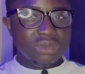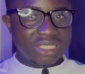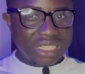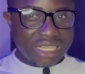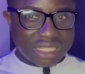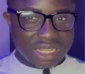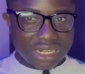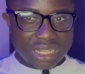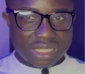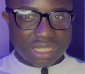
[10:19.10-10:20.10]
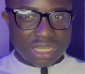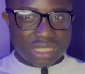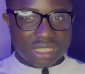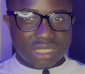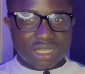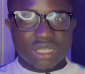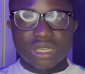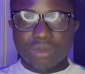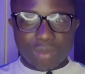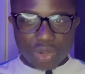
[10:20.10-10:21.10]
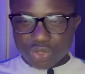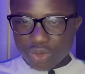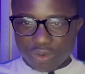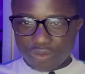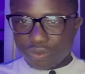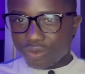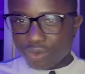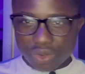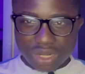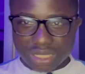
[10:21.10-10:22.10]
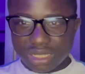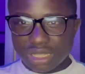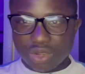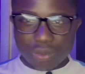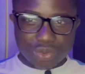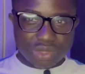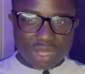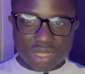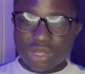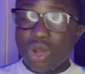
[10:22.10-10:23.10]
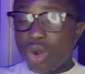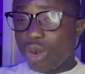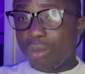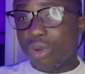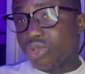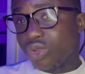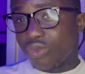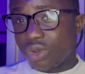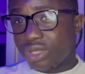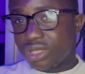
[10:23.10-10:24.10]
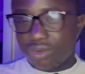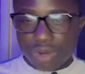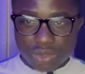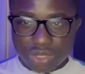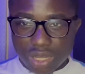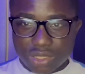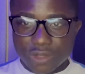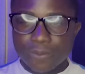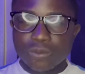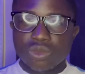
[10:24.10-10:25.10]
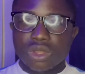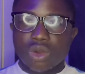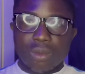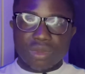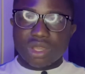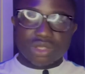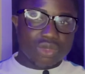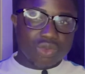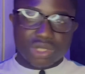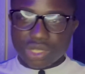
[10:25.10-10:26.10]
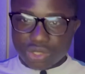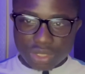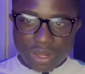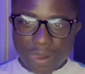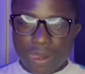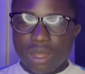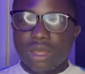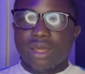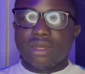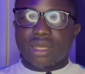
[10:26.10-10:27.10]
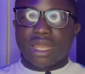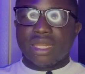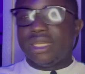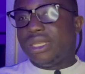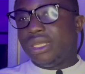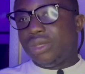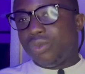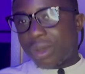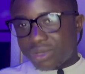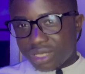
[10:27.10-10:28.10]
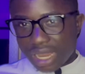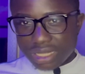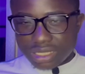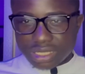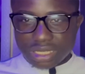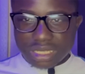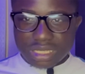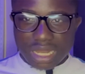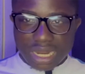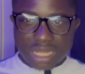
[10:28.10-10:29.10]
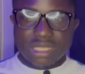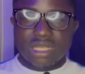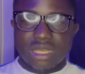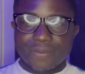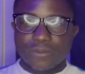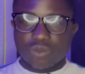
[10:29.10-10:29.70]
The internet, it's a bunch of connected computers or bunch of connected routers communicating with each other. Then the website is an idea